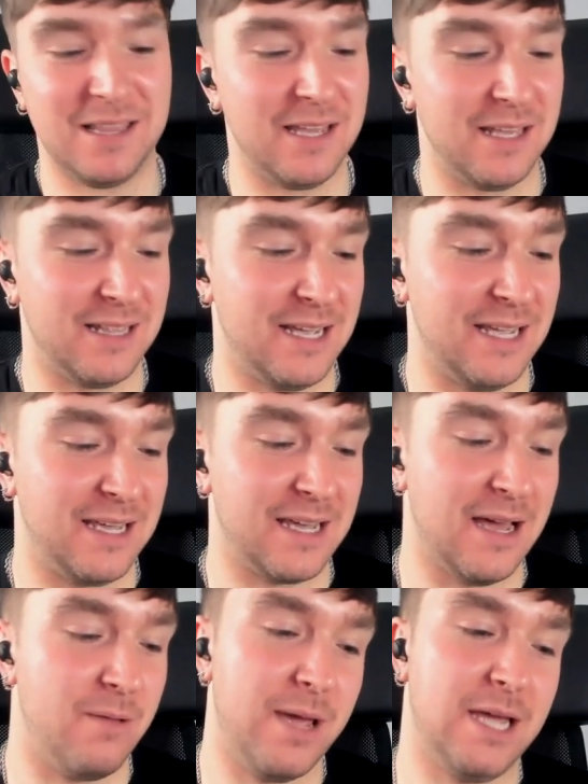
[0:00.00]
That like
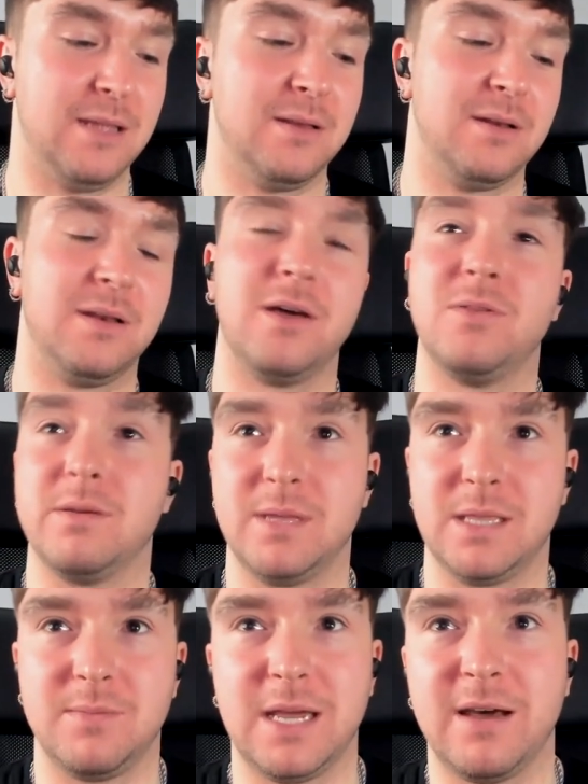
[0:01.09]
I may know them
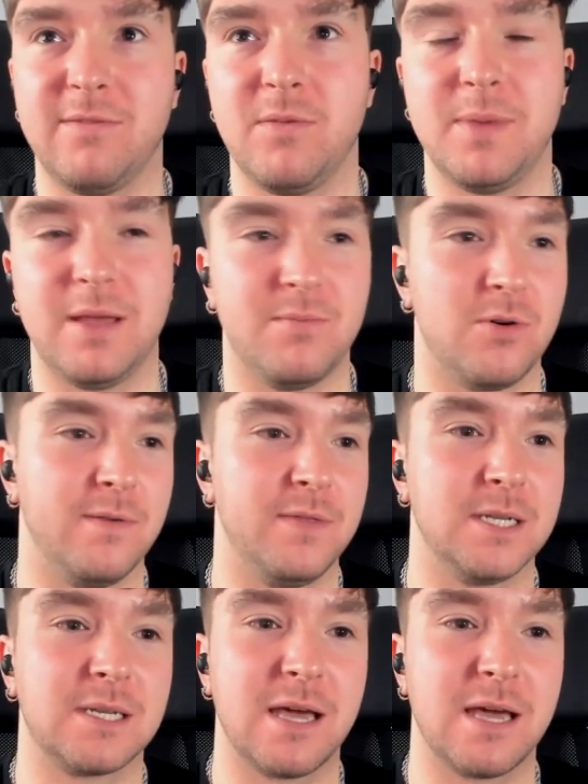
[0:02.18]
and they may have a bit more of this